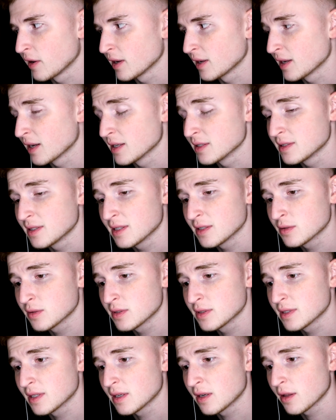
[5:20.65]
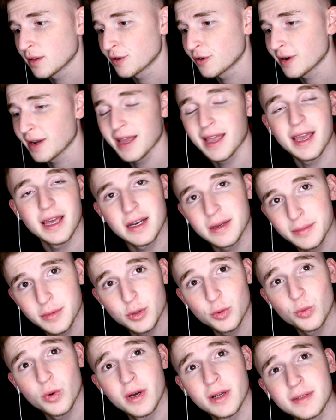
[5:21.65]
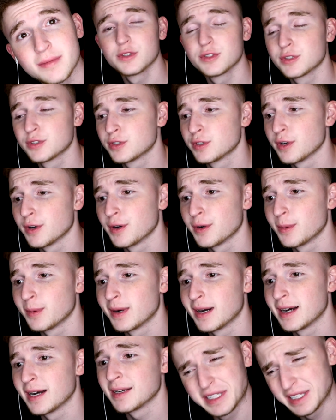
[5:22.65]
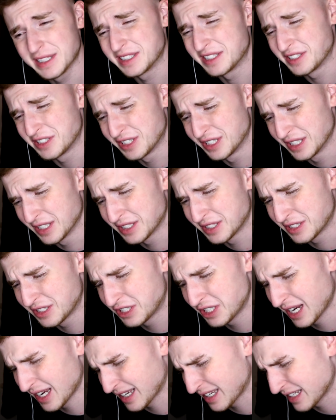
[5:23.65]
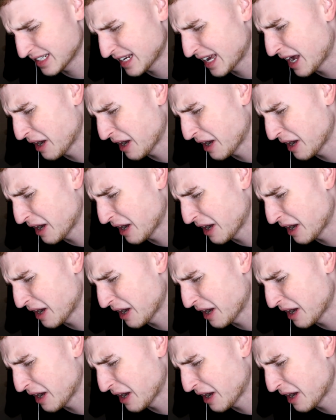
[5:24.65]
All right, guys, this is another animal one, so let's just check it